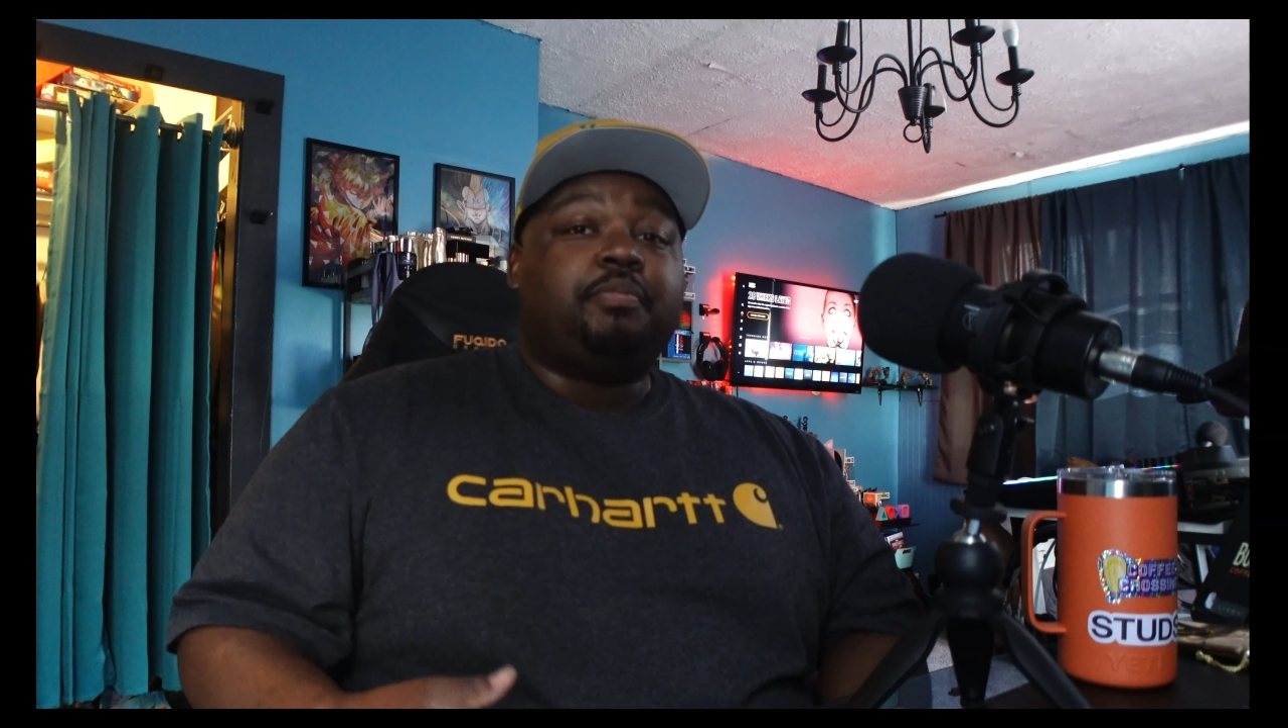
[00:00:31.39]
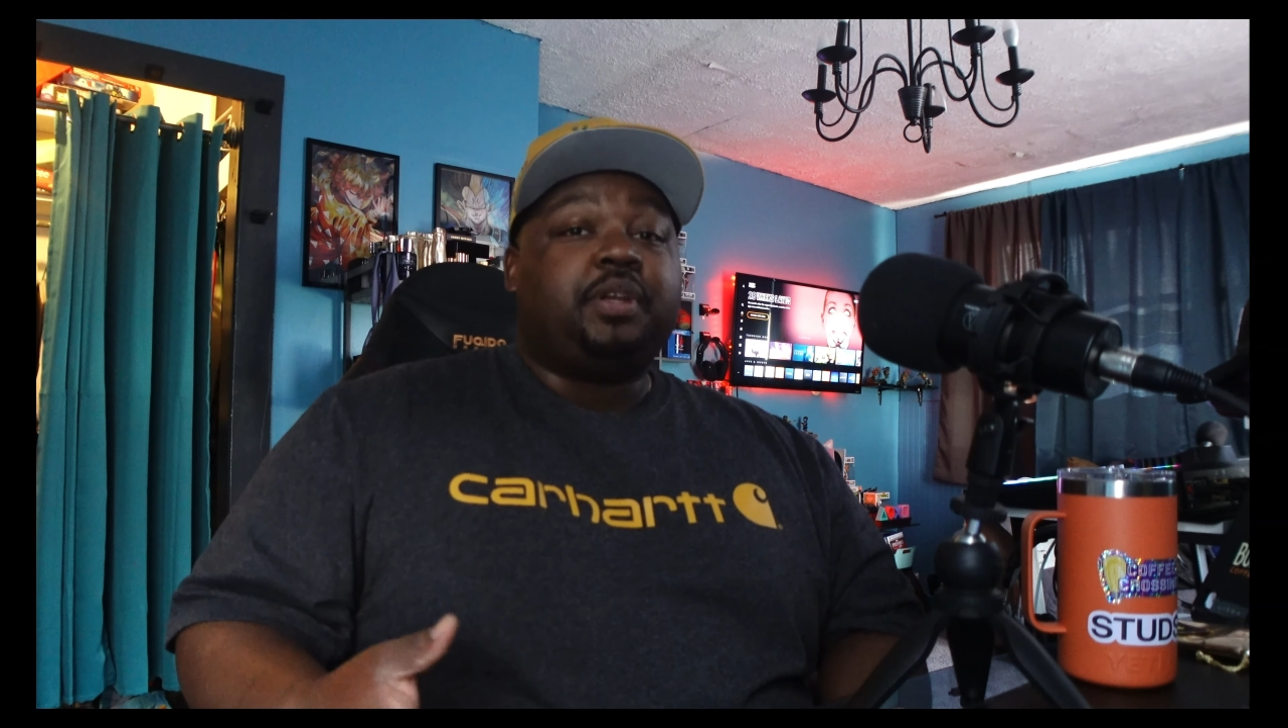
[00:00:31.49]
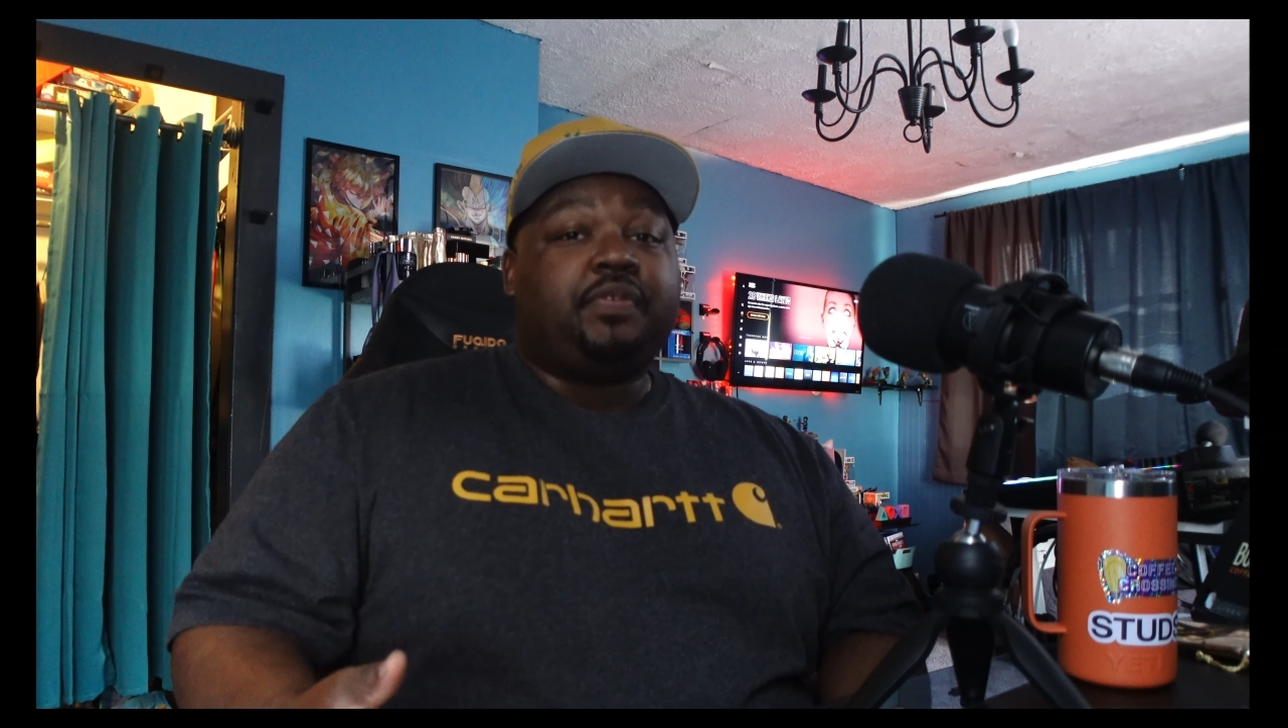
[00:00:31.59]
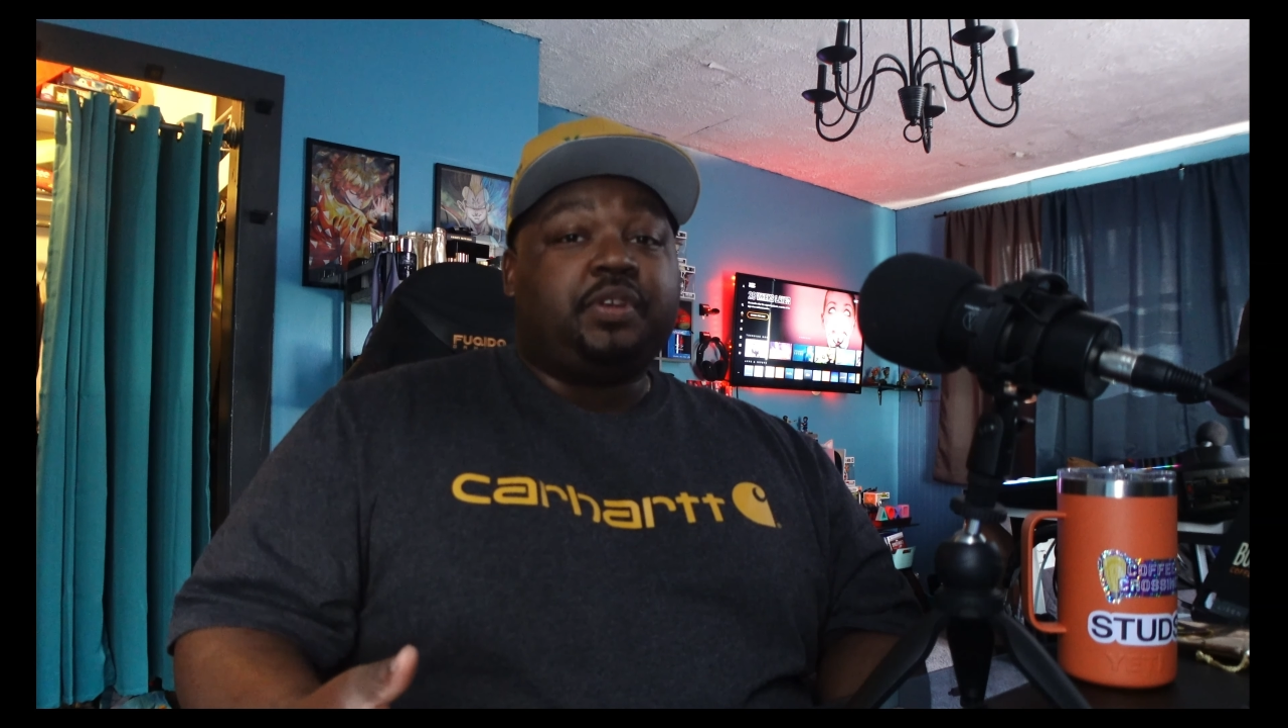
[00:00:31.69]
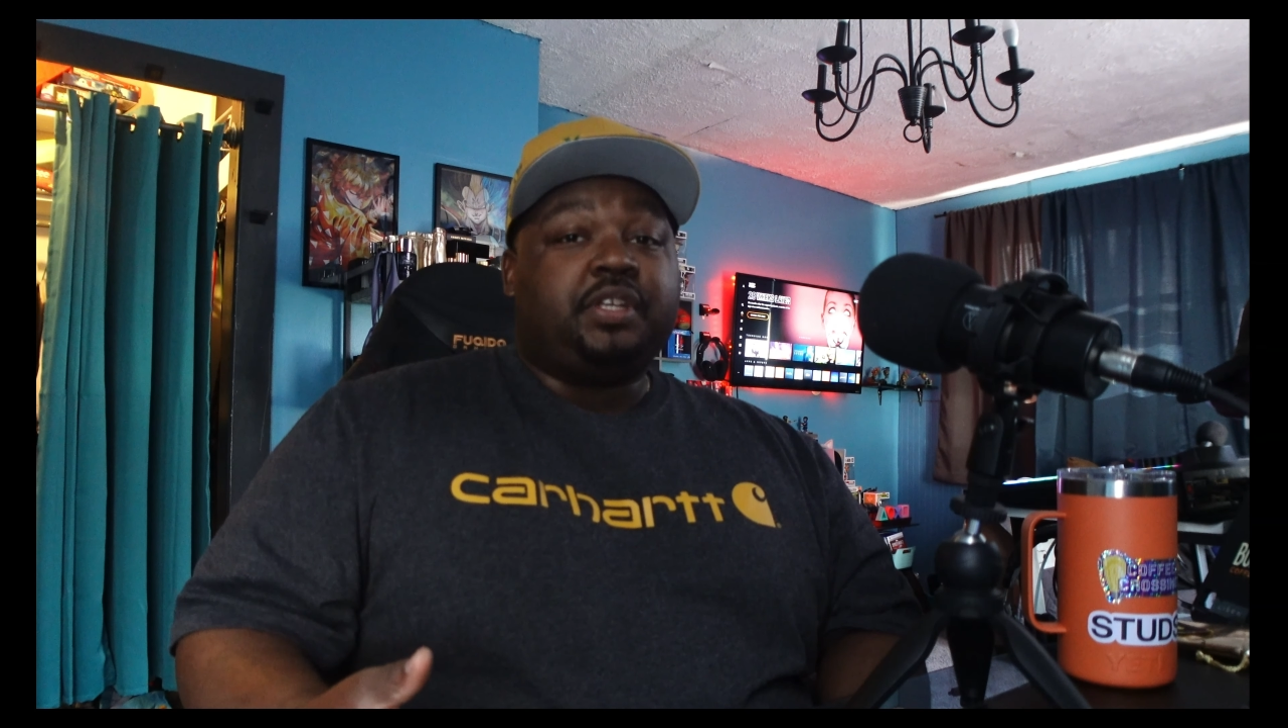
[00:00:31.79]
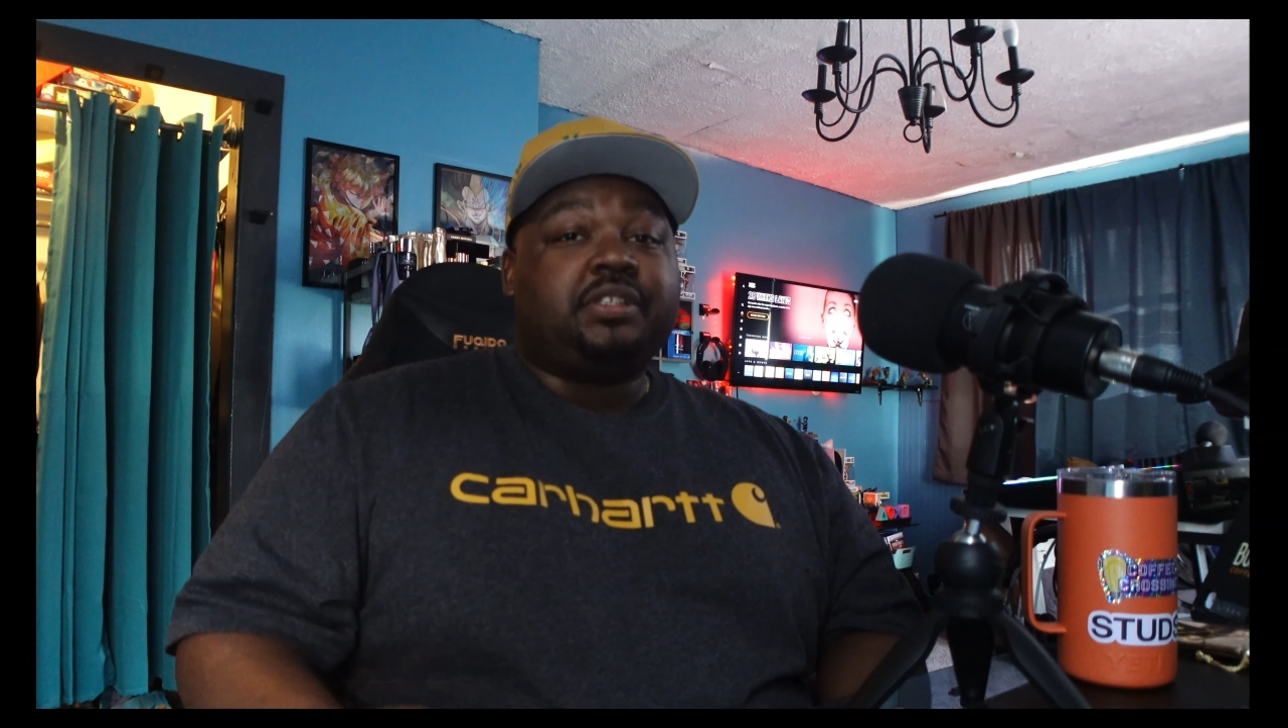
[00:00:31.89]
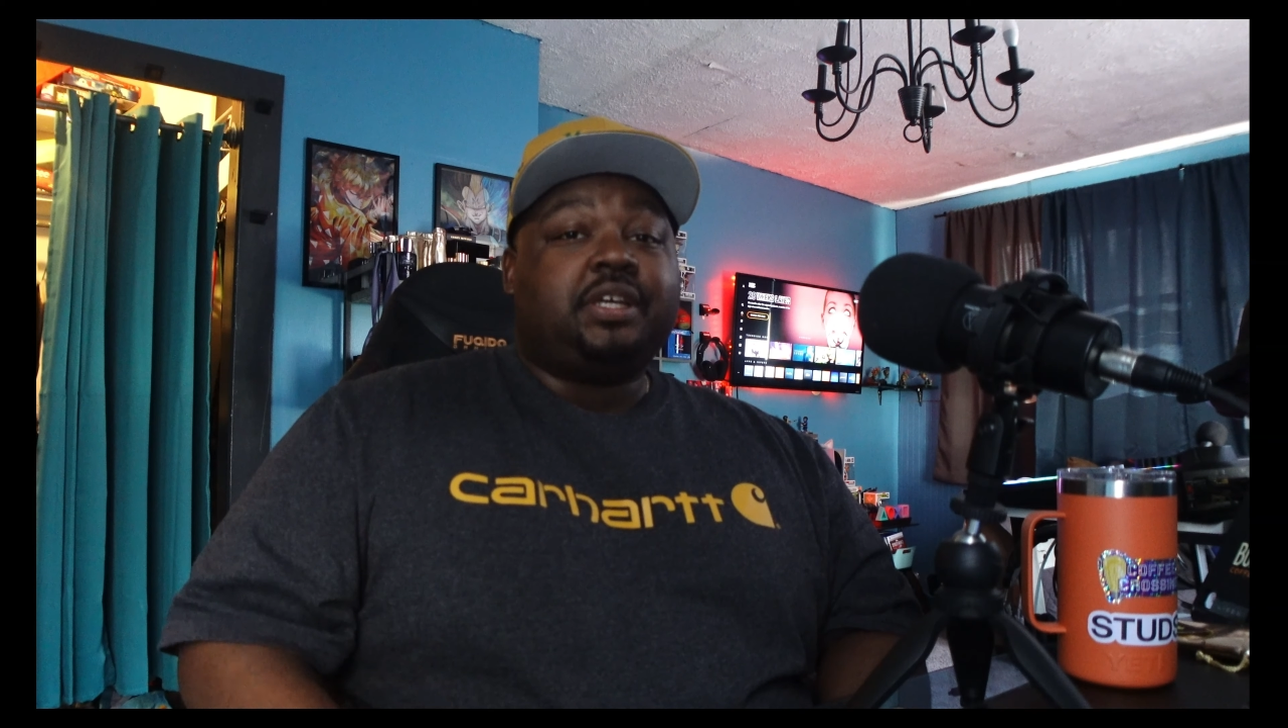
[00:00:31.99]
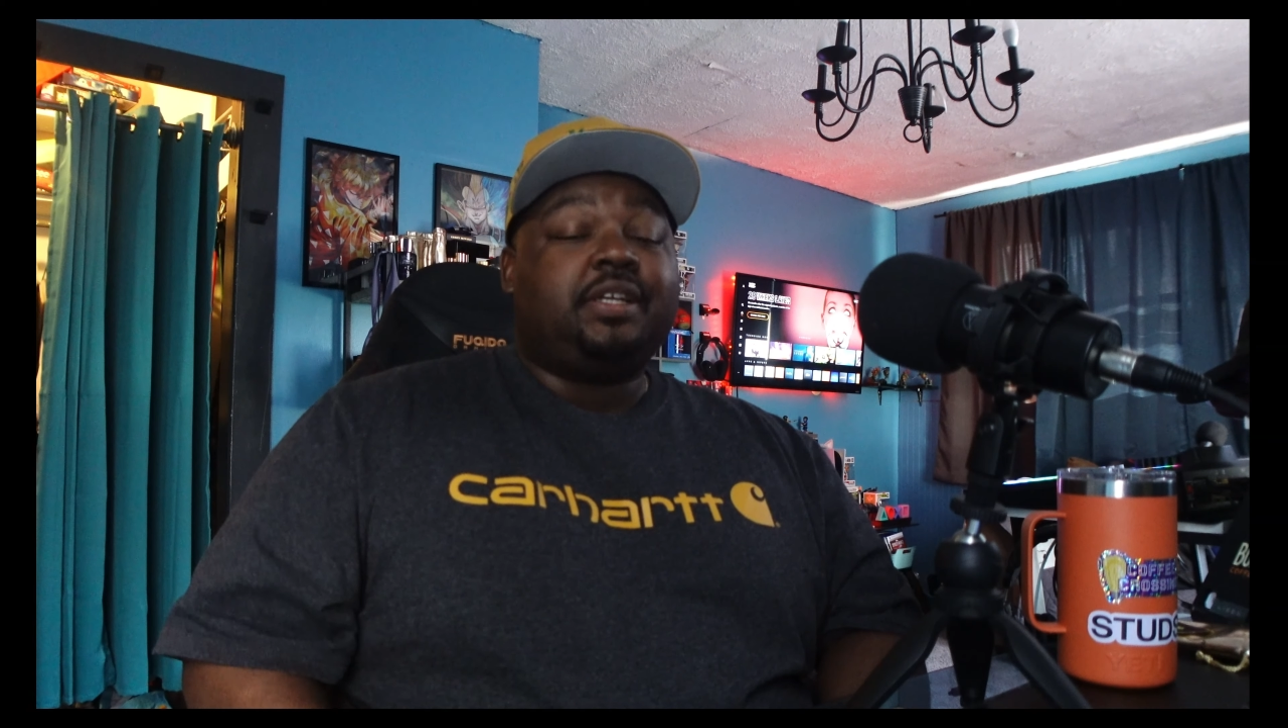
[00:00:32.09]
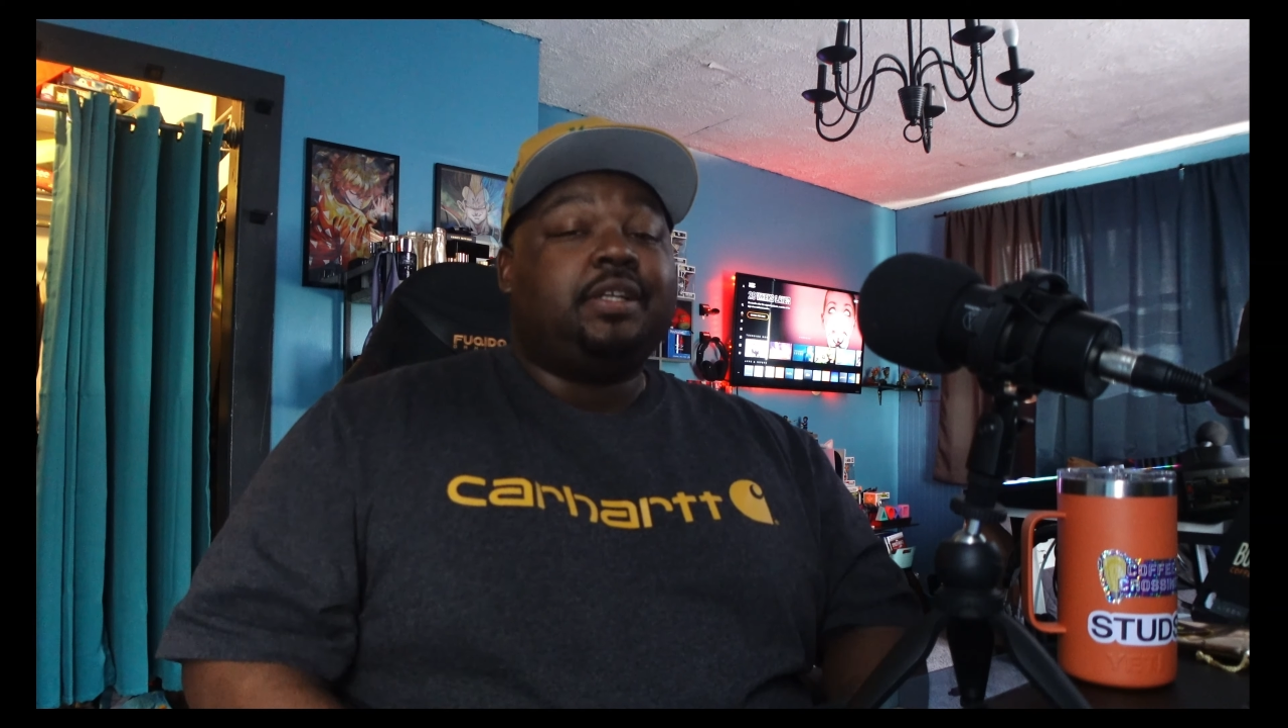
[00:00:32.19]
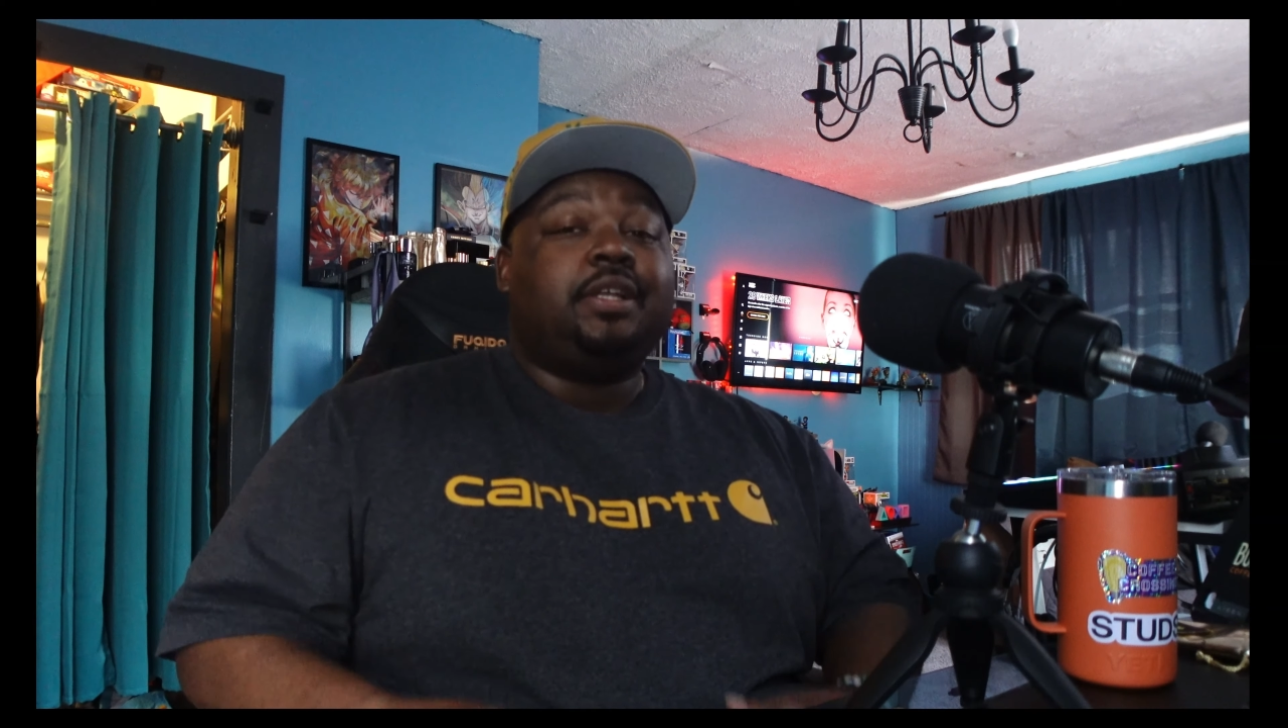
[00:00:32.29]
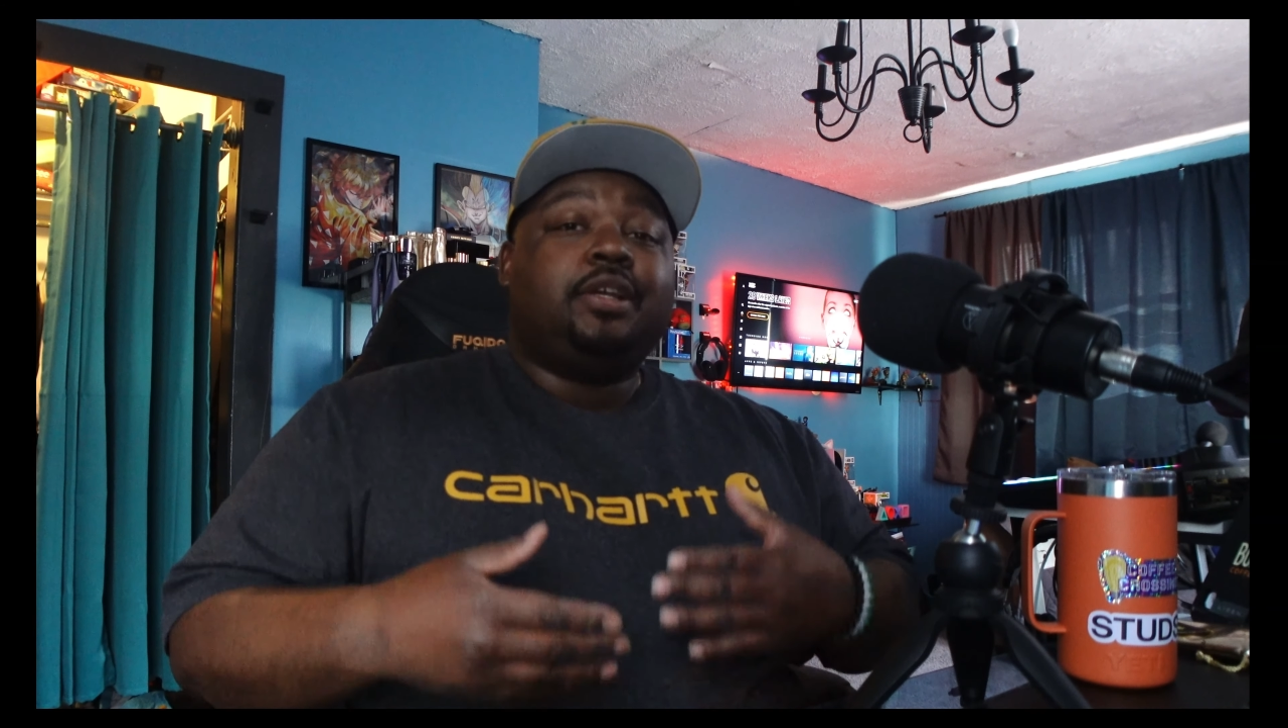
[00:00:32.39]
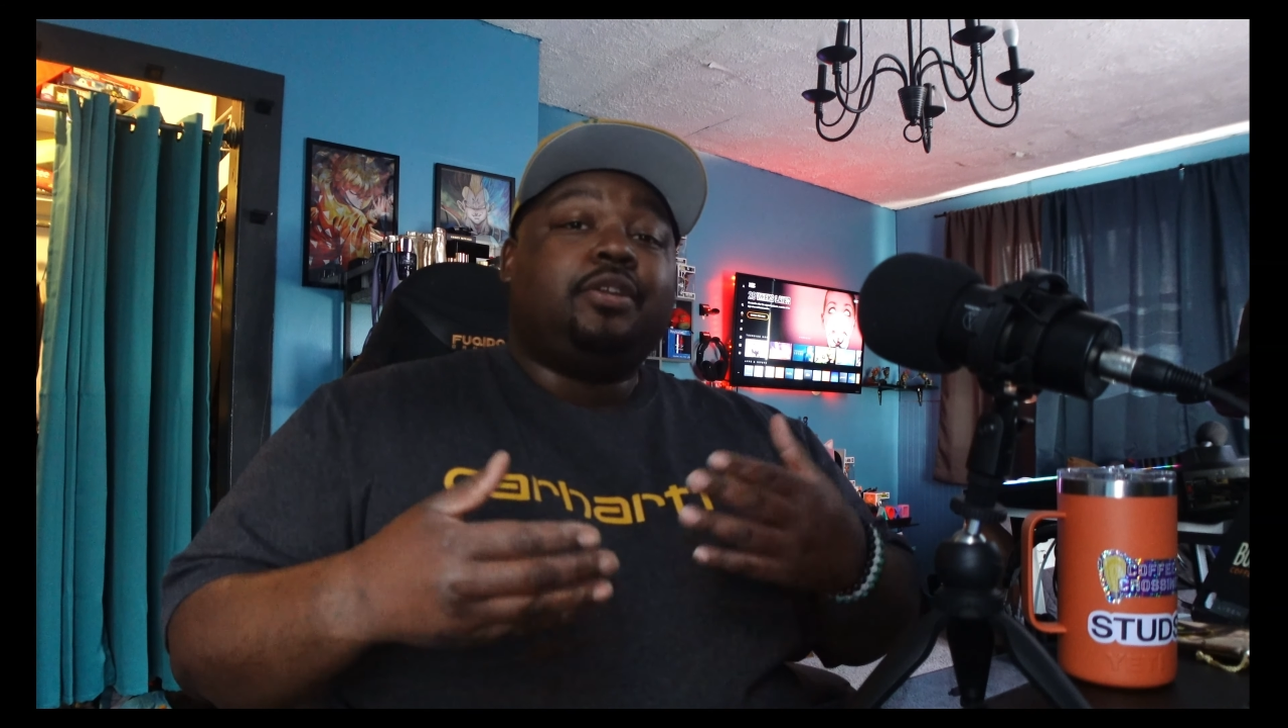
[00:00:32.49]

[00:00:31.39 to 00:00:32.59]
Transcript: But if you dislike it,